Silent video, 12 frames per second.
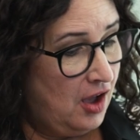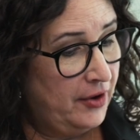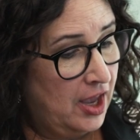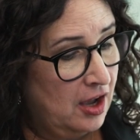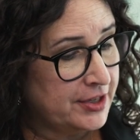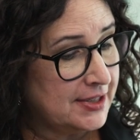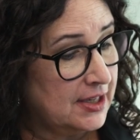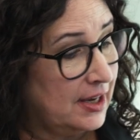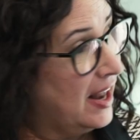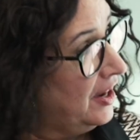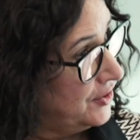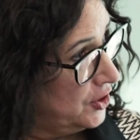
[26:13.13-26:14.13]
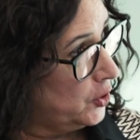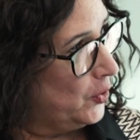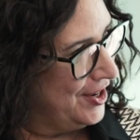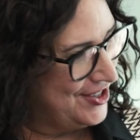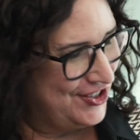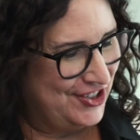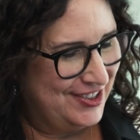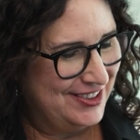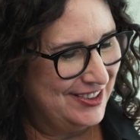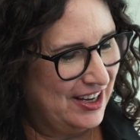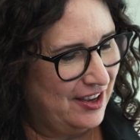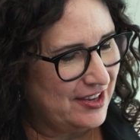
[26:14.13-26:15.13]
Okay, on to the next
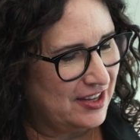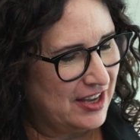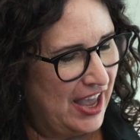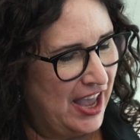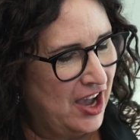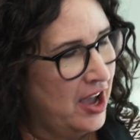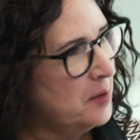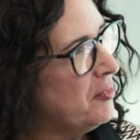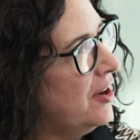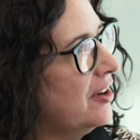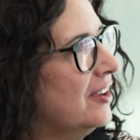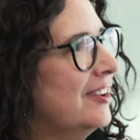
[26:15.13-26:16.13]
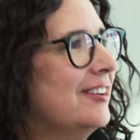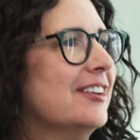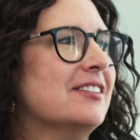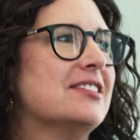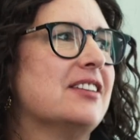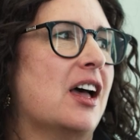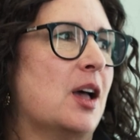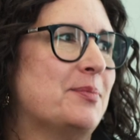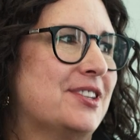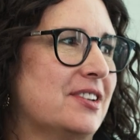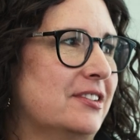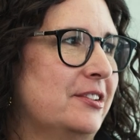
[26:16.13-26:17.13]
question. The AI market is
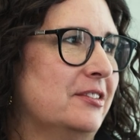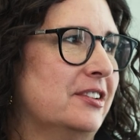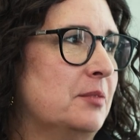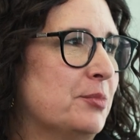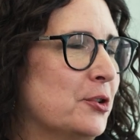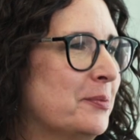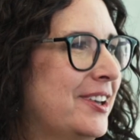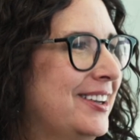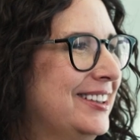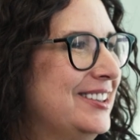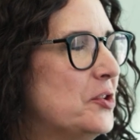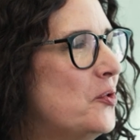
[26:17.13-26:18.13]
absolutely booming.